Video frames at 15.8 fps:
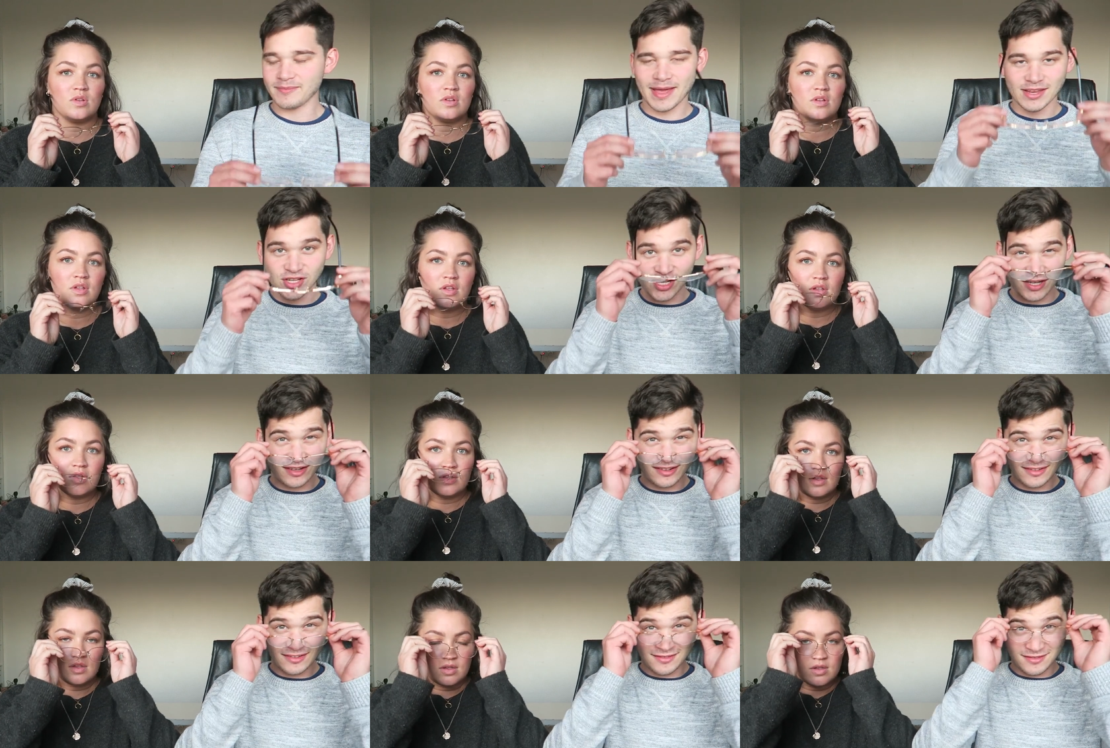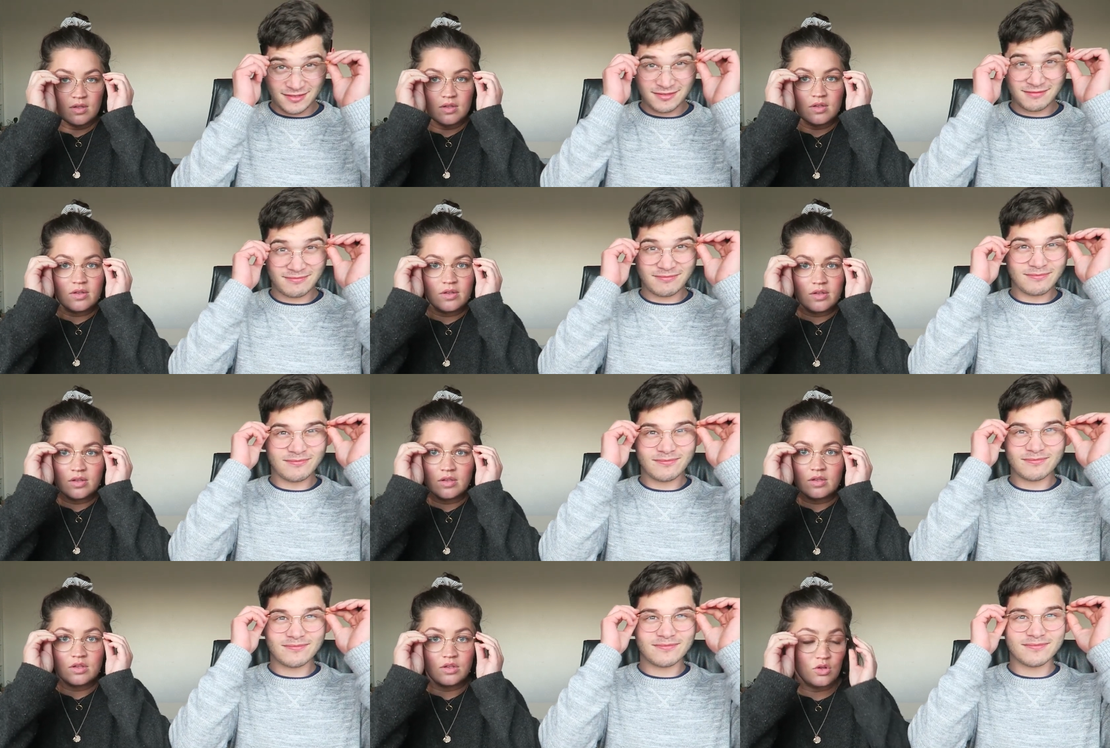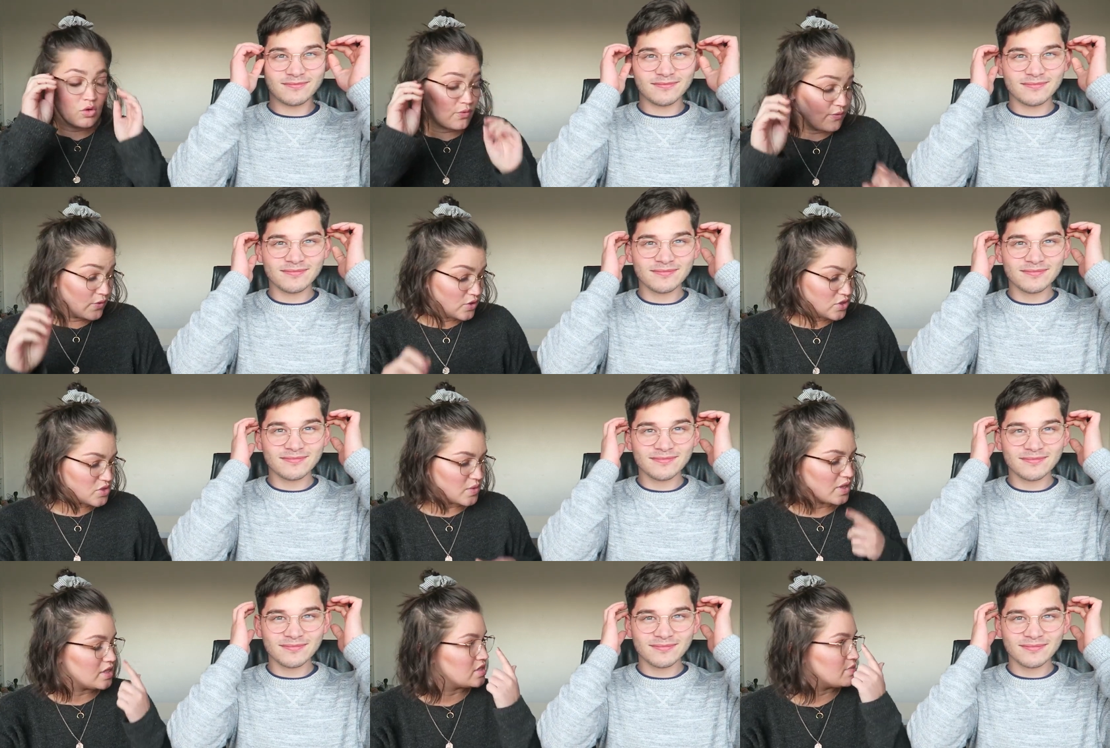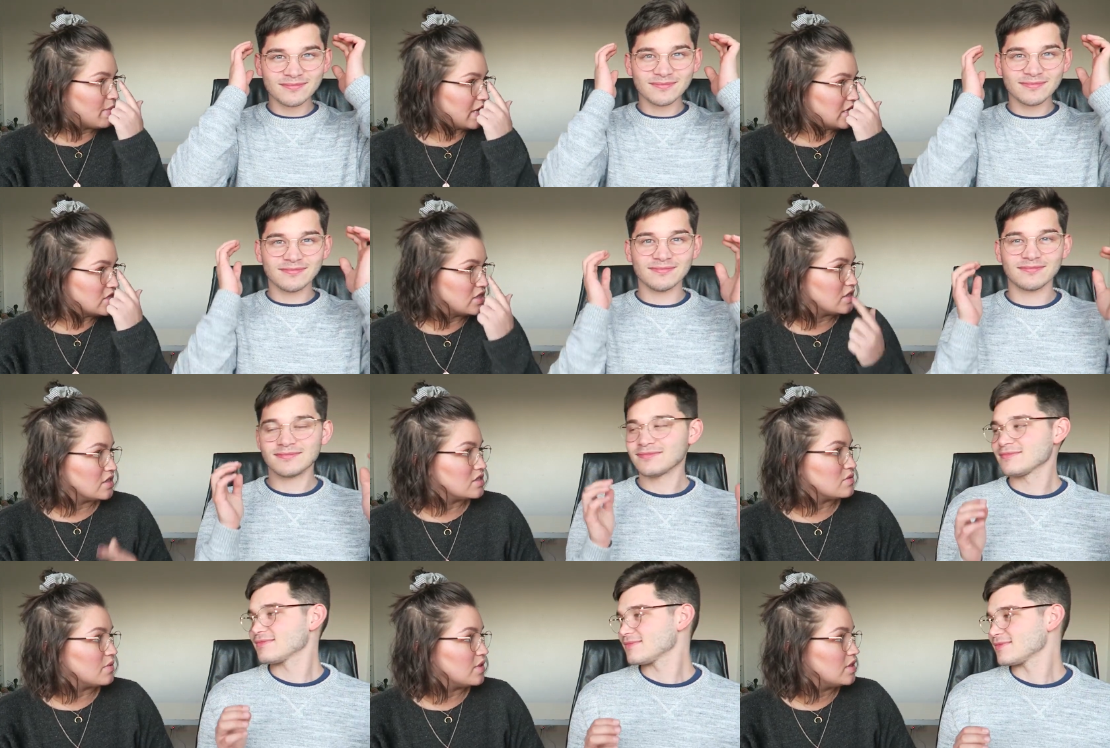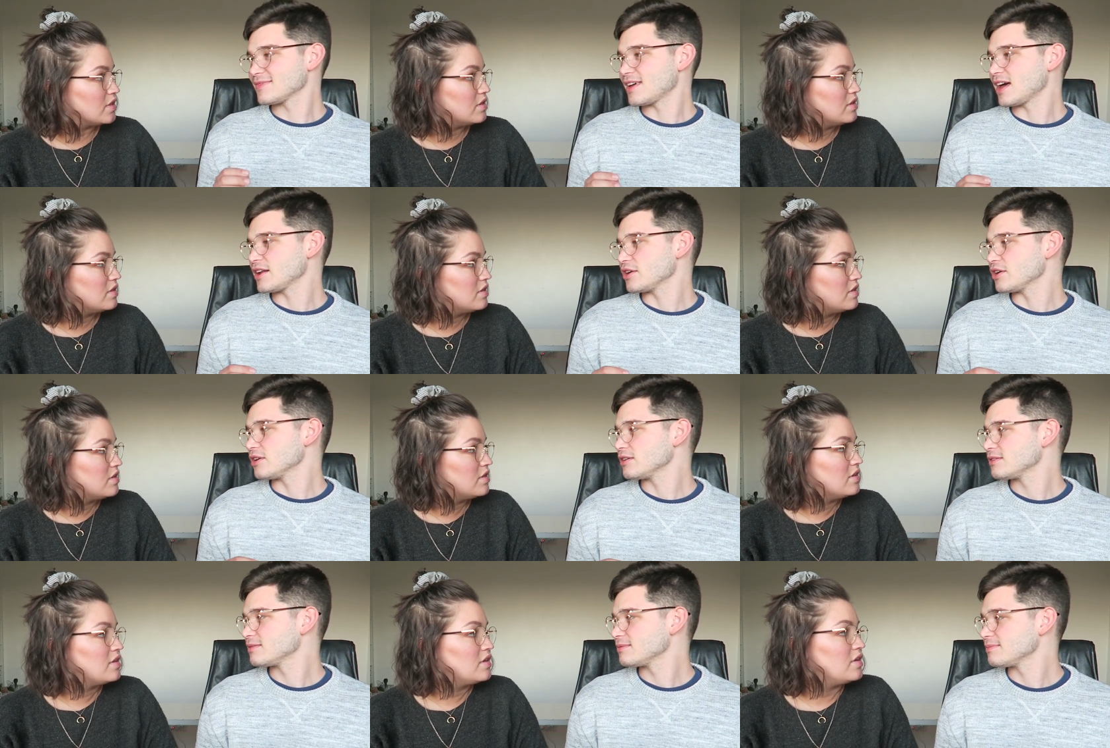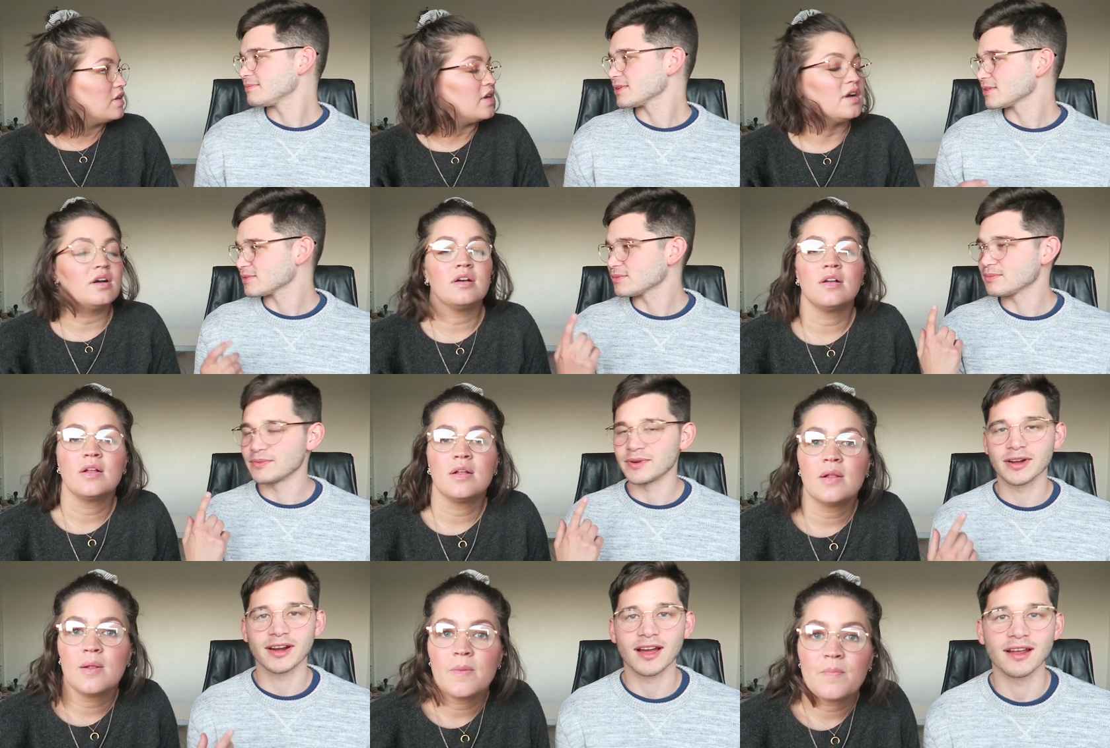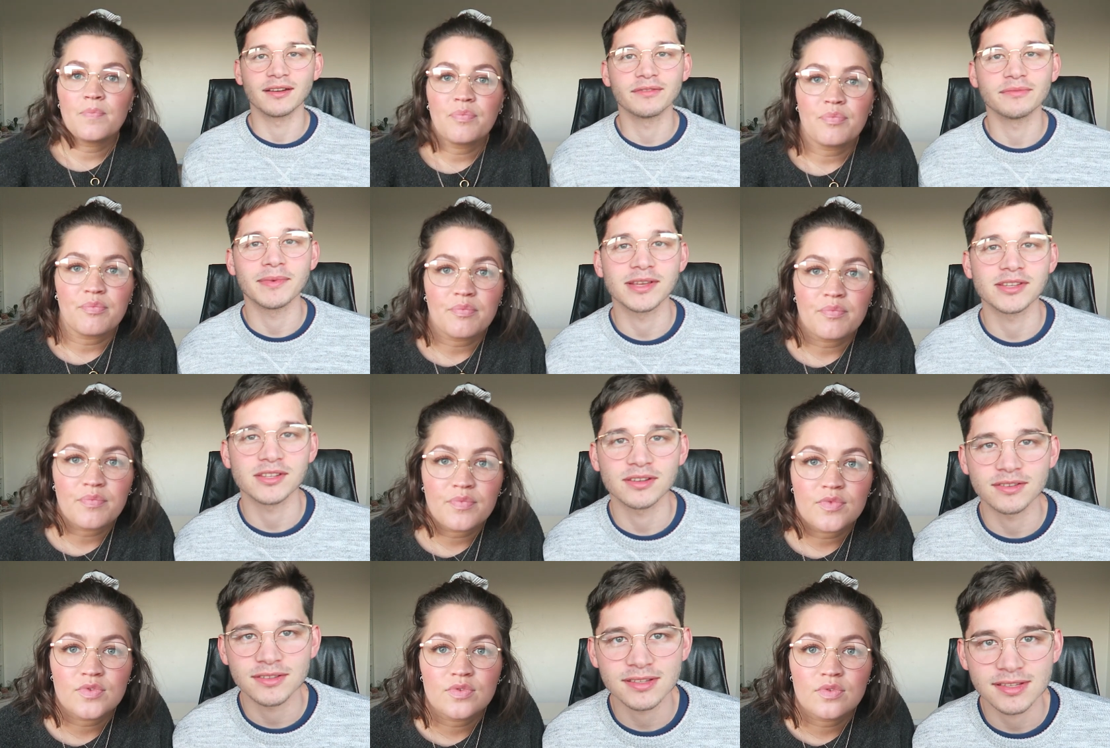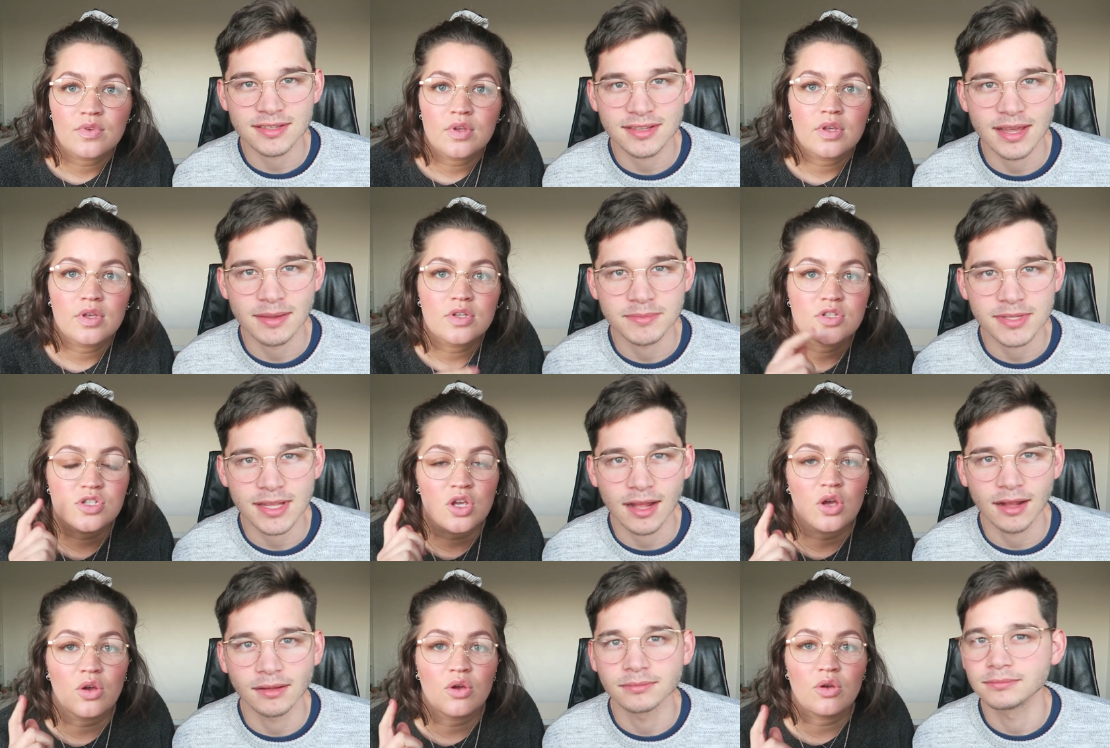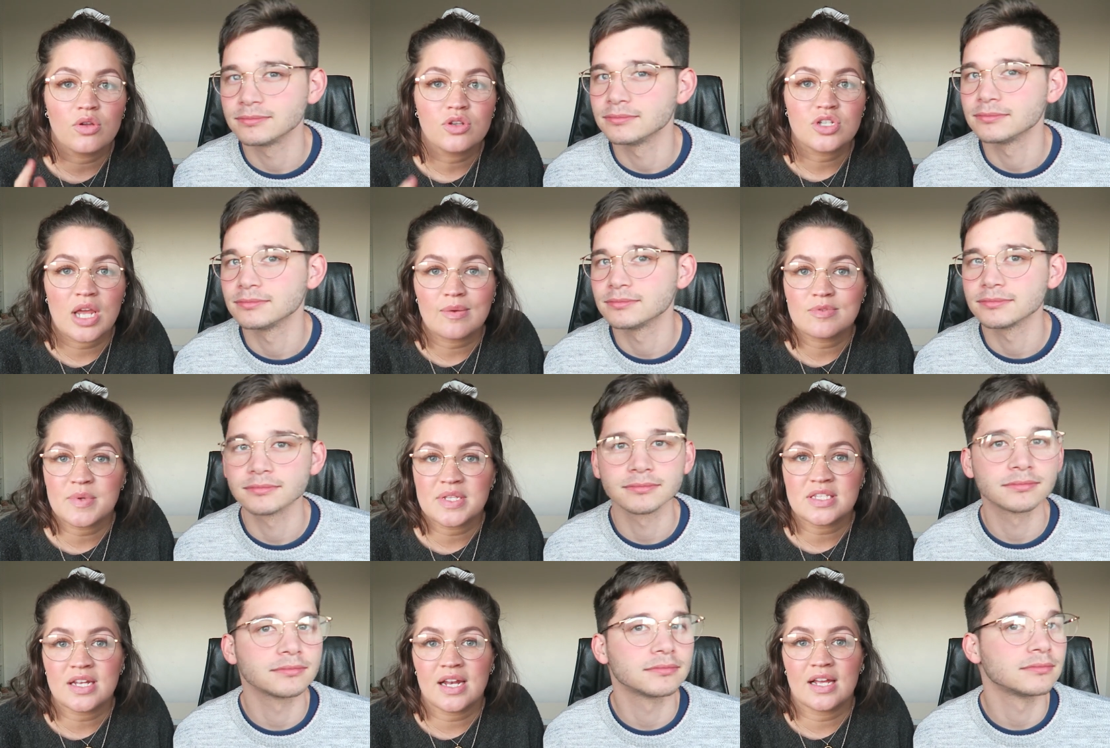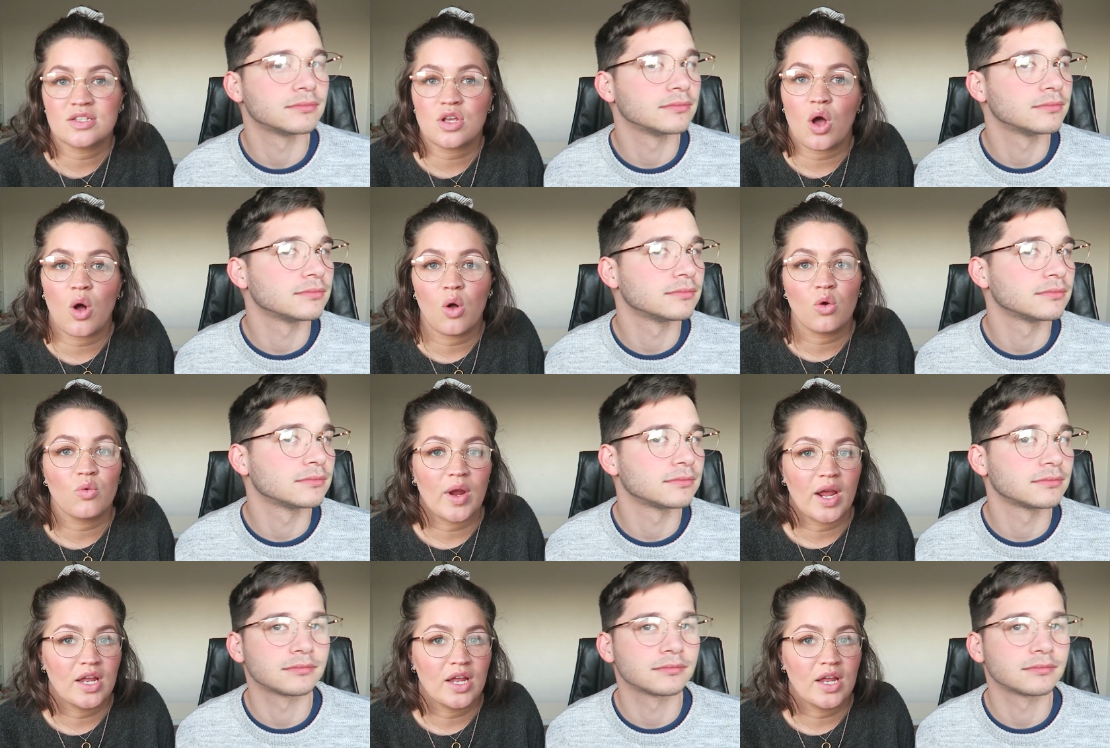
Speaker 1: all. of matching.
Speaker 2: Your first one is matching this one. I know. Yeah.
Speaker 1: We're kind of matching because it's the same stuff.
Speaker 2: So James Bensen has a whole